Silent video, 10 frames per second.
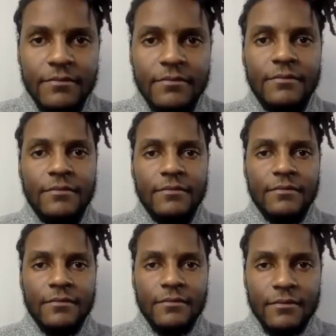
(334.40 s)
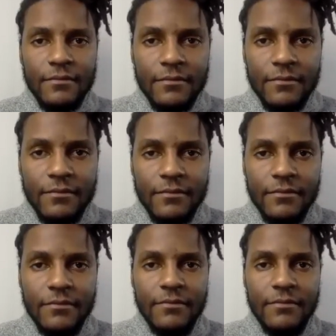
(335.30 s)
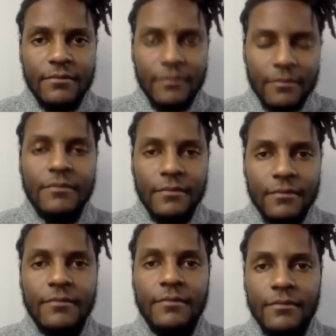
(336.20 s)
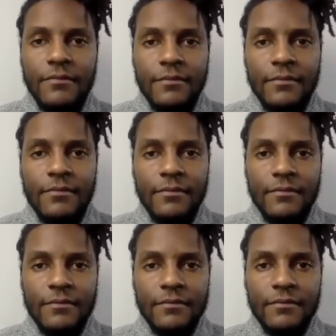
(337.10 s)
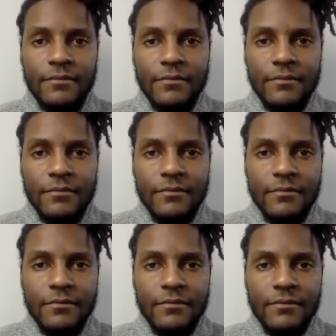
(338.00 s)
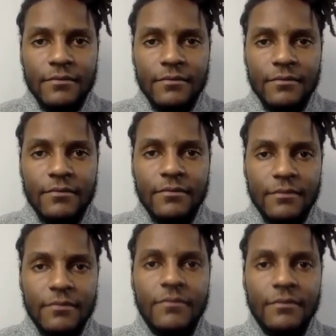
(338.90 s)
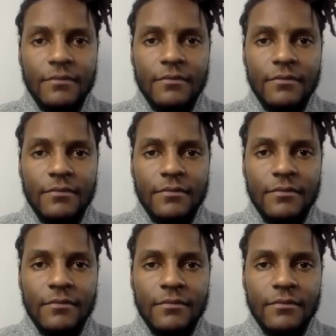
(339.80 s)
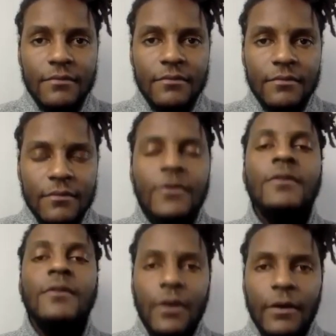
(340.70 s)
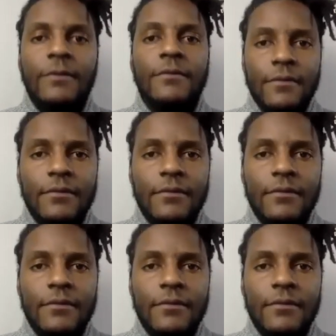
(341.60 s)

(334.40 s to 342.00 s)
This person isn't speaking.